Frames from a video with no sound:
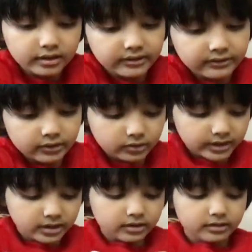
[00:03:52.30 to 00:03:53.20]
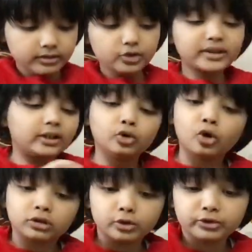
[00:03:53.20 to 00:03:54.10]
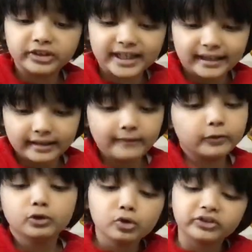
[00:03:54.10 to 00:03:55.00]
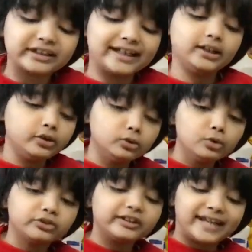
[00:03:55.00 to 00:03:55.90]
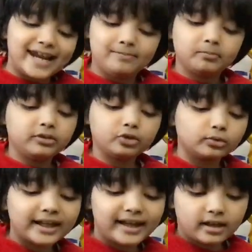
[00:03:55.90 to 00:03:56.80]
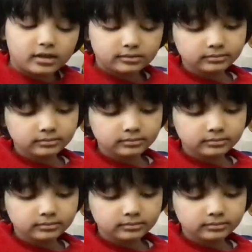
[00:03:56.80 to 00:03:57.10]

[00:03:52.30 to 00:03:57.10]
So there. You cannot lose the king. If you lose the king, you lose the game. So there.